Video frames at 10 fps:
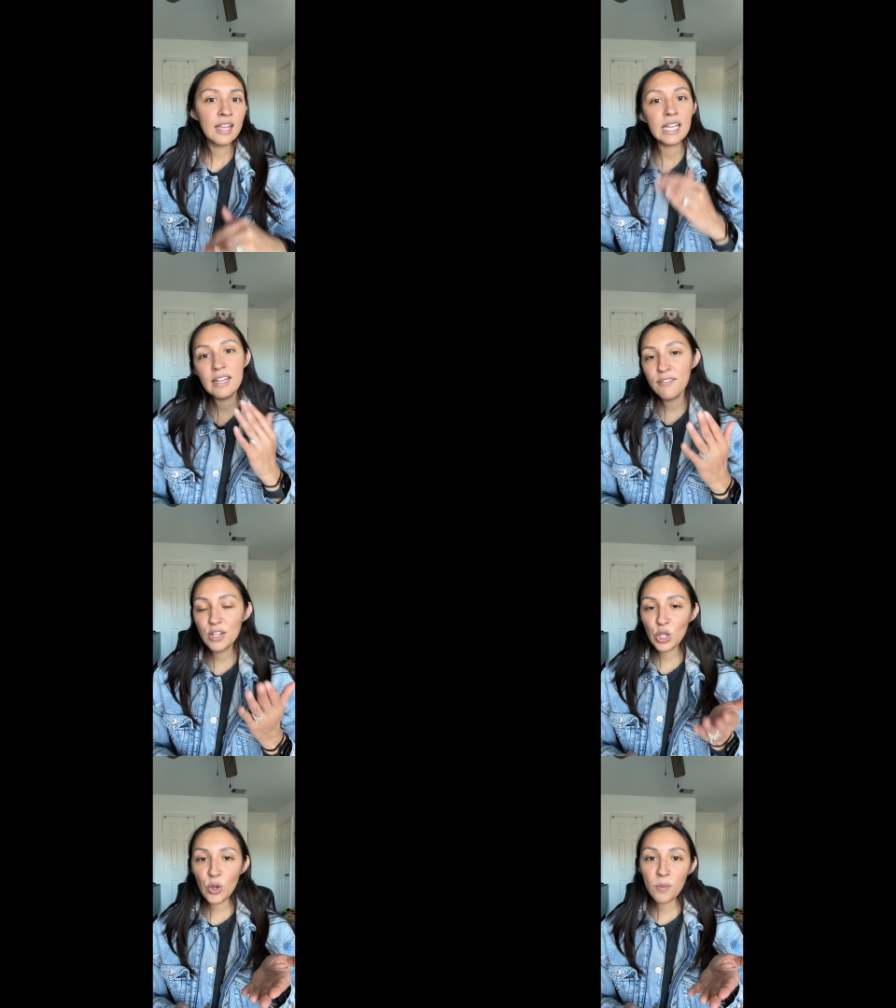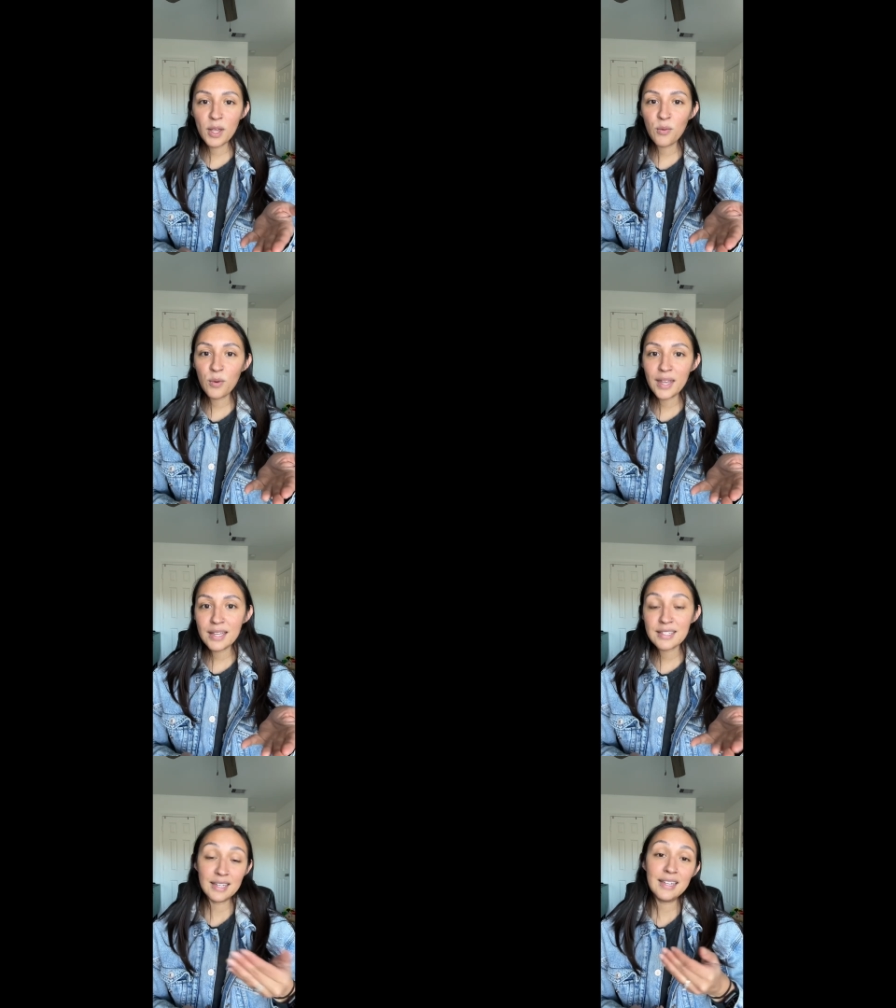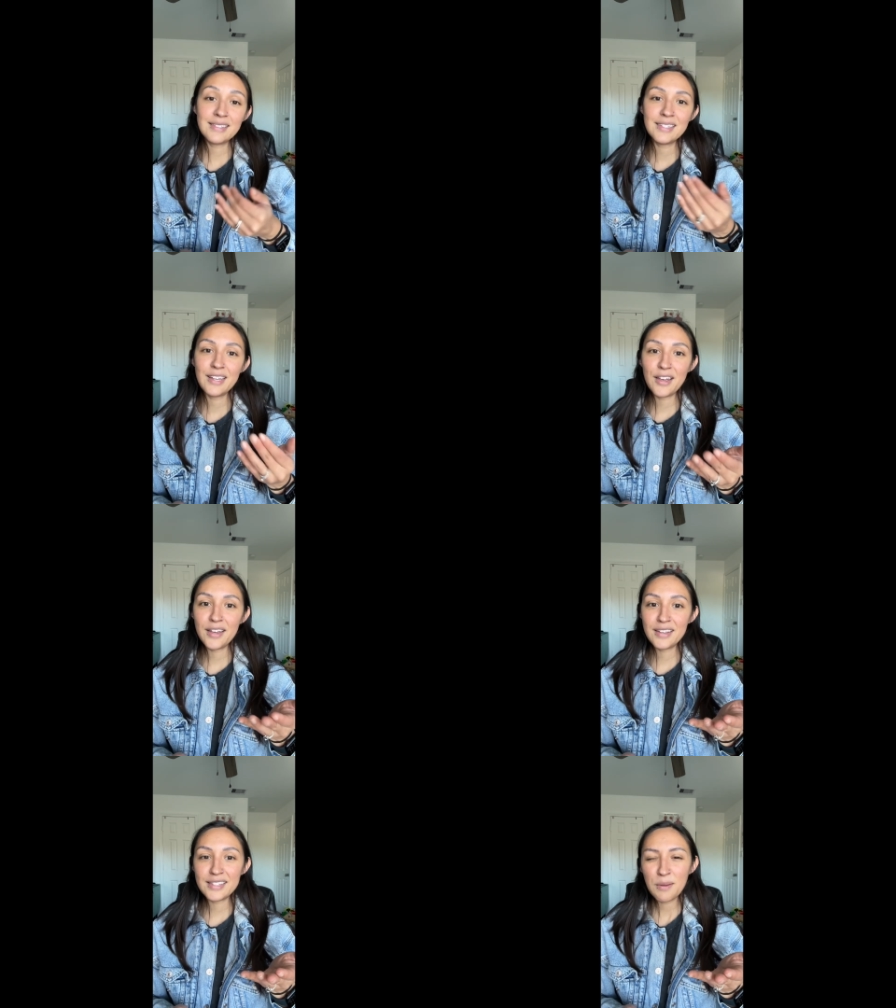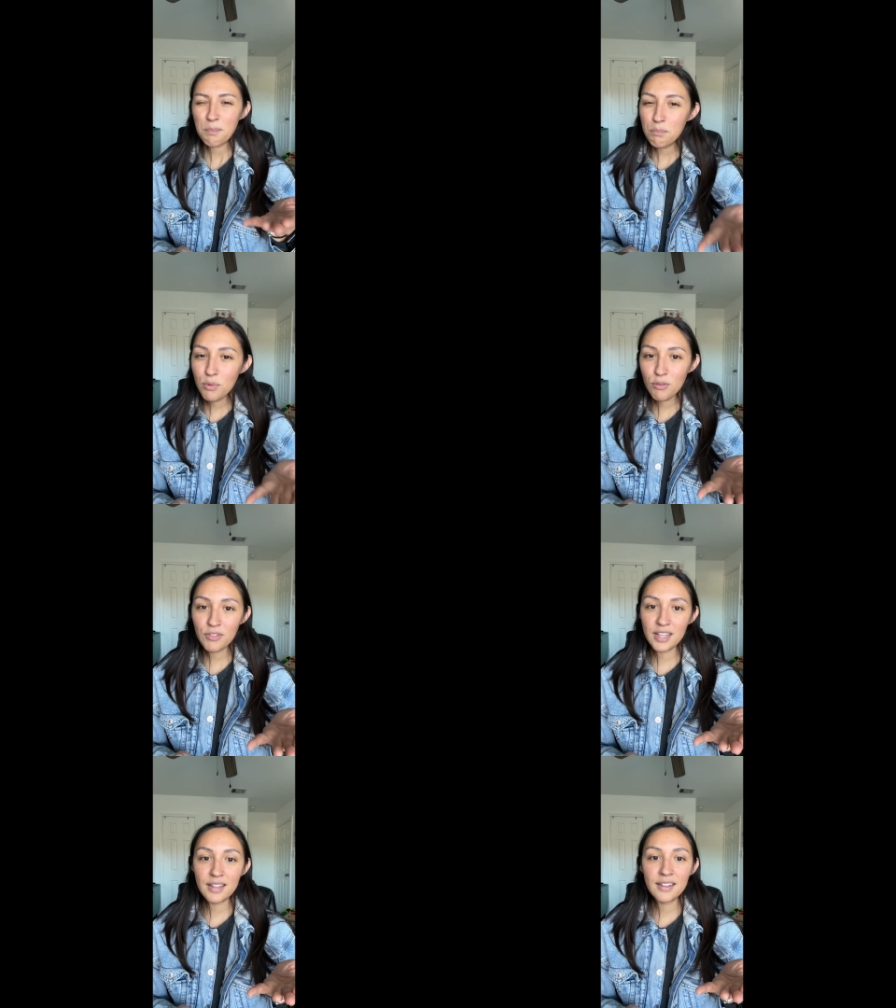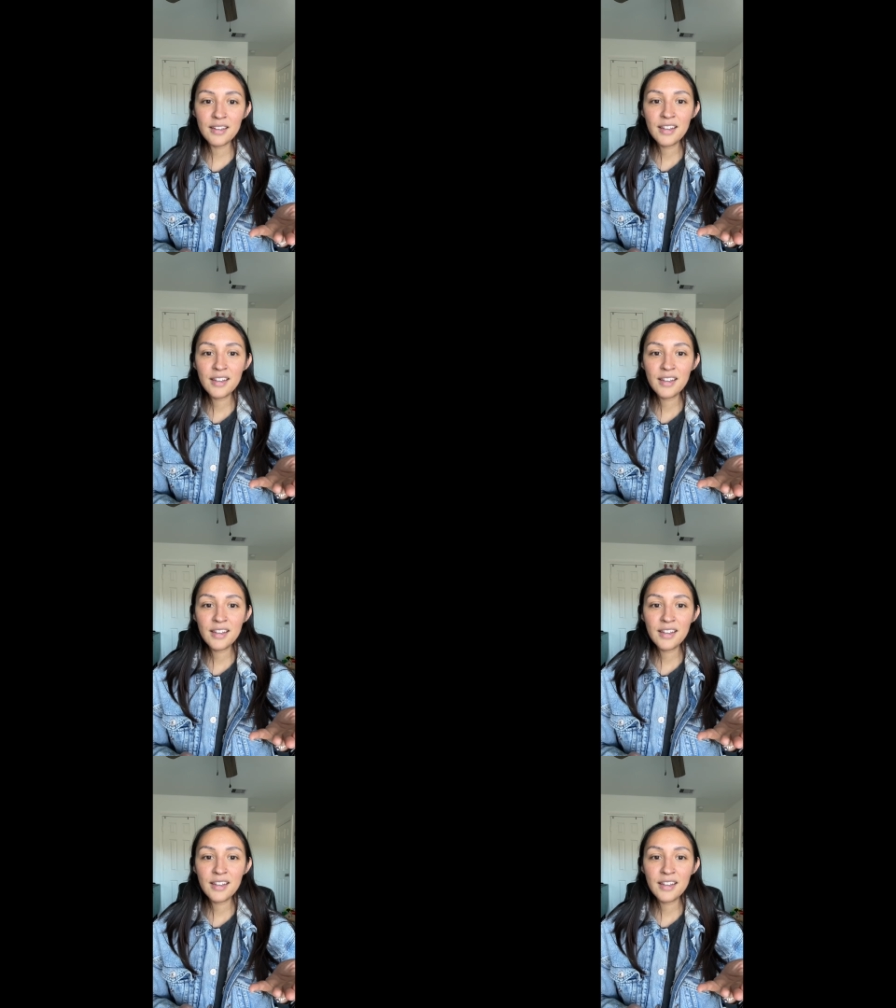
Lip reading: even though my weight is not moving,